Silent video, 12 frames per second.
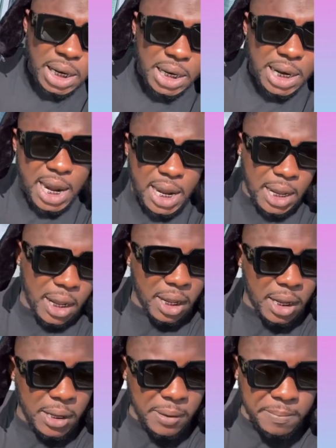Now,
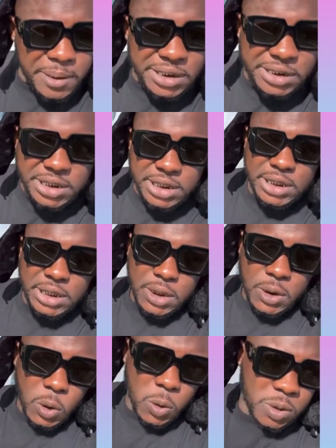MzGee,
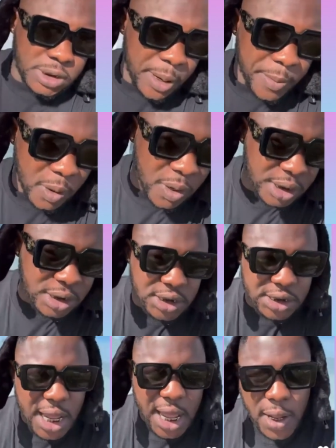who be some of the
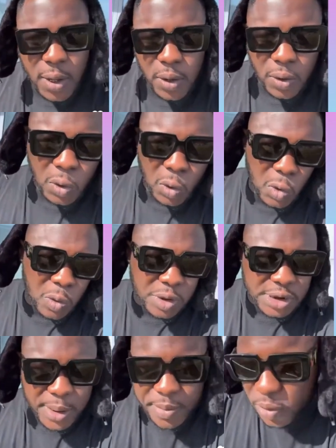questions that, who be
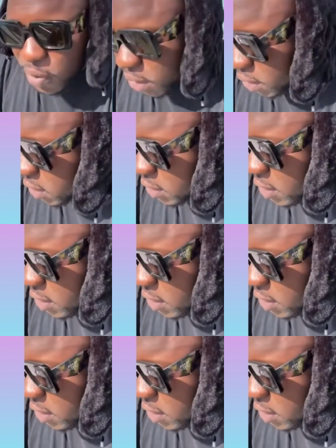some of the questions